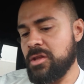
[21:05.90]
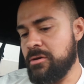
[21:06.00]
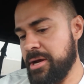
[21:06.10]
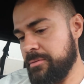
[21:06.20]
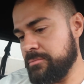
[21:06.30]
All
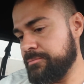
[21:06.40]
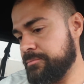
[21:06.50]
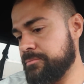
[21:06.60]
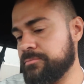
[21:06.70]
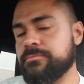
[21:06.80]
right.
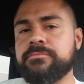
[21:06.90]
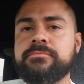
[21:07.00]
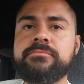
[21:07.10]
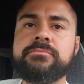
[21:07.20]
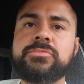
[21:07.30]

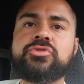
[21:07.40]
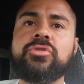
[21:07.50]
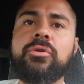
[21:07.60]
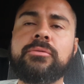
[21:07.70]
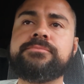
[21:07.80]

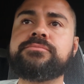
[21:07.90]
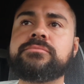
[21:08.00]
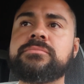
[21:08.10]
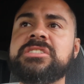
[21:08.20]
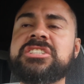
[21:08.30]
So
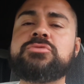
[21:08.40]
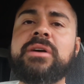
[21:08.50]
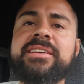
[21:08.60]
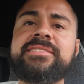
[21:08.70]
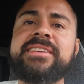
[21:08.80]
this is
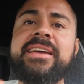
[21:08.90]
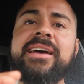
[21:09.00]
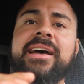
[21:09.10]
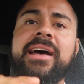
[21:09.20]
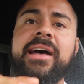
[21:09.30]
why they say
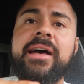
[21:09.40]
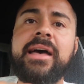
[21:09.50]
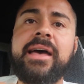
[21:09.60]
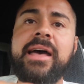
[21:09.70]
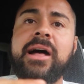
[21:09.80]

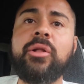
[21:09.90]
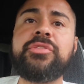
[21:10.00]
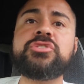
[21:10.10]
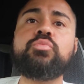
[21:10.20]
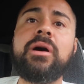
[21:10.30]

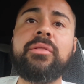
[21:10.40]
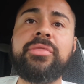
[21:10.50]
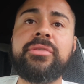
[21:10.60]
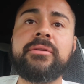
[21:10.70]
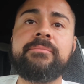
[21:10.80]
health is
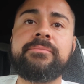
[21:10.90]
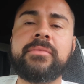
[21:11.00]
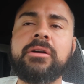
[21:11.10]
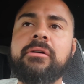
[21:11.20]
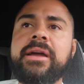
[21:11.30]
wealth.
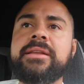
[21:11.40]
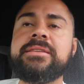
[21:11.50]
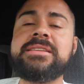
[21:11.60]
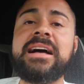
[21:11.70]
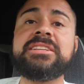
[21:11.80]
All right.
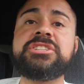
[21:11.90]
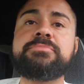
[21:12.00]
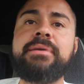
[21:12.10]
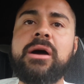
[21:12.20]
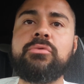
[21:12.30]
Knowledge is
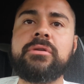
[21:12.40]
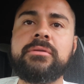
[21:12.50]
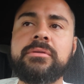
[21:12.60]
power.